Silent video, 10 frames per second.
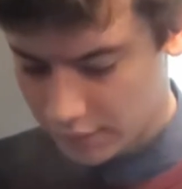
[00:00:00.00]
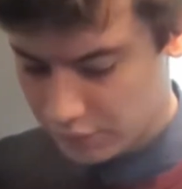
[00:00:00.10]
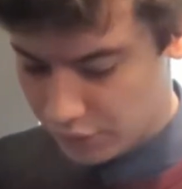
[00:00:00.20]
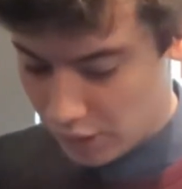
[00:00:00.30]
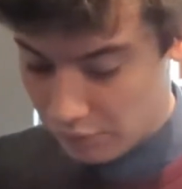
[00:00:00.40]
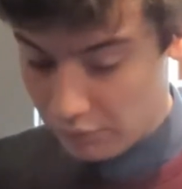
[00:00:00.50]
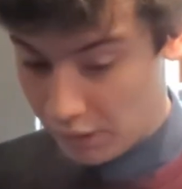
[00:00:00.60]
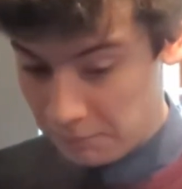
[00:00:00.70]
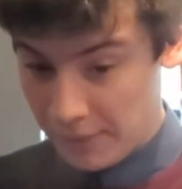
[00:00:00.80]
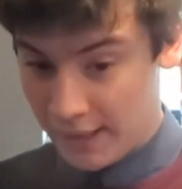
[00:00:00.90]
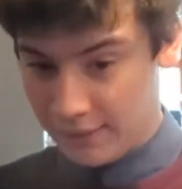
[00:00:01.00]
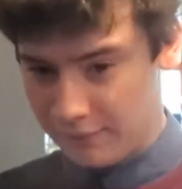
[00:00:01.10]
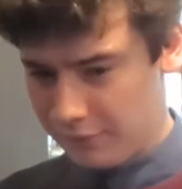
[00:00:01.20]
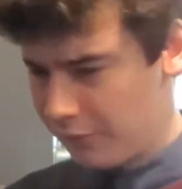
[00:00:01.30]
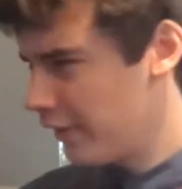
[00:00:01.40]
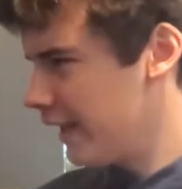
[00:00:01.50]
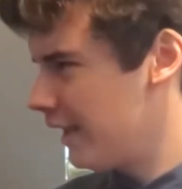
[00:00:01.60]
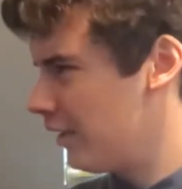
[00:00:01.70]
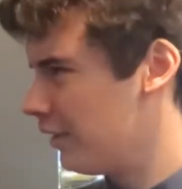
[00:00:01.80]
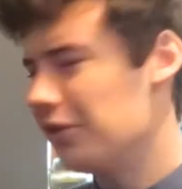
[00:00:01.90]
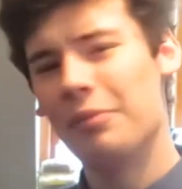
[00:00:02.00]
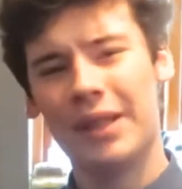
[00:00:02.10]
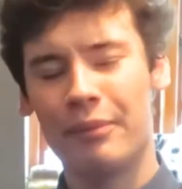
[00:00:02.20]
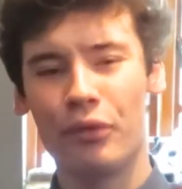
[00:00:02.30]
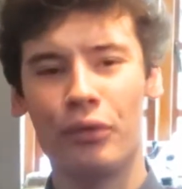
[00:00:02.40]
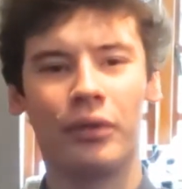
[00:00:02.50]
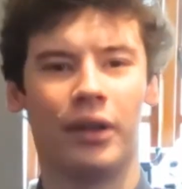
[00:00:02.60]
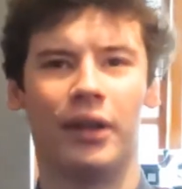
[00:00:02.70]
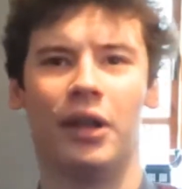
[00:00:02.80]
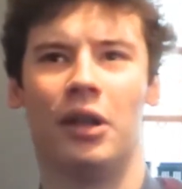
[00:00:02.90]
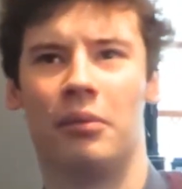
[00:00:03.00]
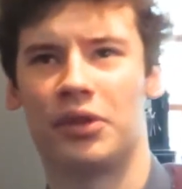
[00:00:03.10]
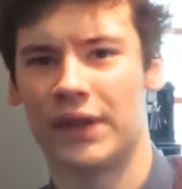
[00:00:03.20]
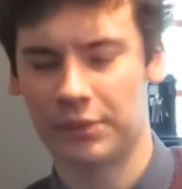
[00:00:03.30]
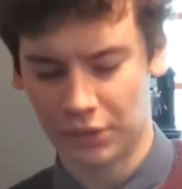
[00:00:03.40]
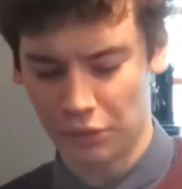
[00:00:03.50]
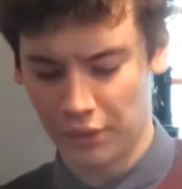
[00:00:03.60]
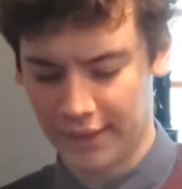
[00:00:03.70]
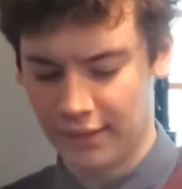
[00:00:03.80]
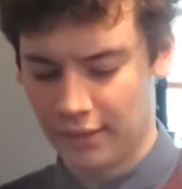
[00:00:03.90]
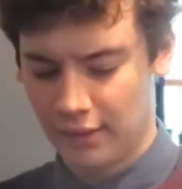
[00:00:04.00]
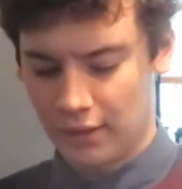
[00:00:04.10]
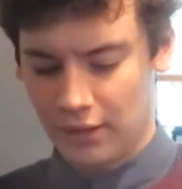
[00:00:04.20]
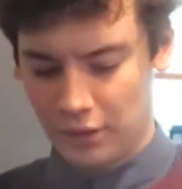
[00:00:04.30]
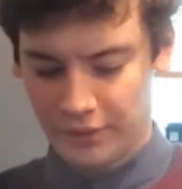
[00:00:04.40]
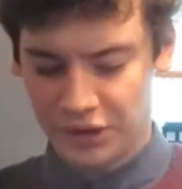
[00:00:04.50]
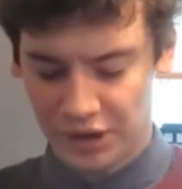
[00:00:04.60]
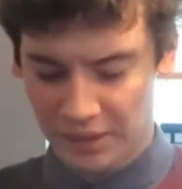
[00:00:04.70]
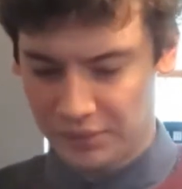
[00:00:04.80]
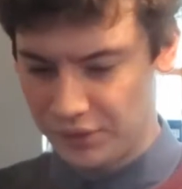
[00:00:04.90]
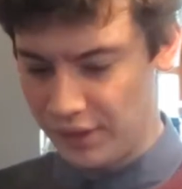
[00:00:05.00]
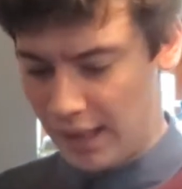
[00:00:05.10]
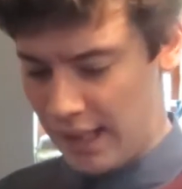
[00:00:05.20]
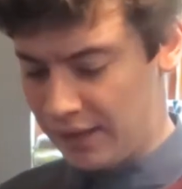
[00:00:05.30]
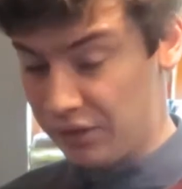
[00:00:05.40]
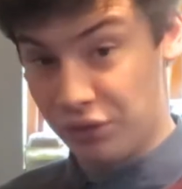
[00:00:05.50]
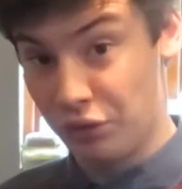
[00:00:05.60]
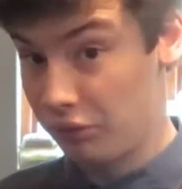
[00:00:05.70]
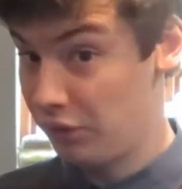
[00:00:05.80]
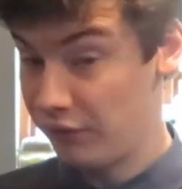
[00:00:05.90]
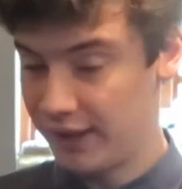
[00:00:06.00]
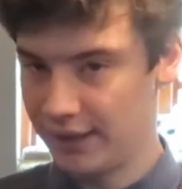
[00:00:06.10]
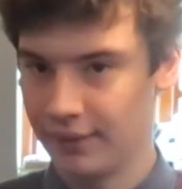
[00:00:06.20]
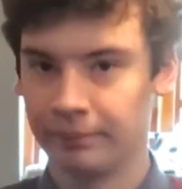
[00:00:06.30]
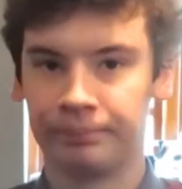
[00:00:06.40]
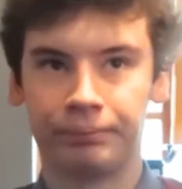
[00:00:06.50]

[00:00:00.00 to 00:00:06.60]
So I met three Who people, Celeste McCoy, Louise Jameson and John Levine.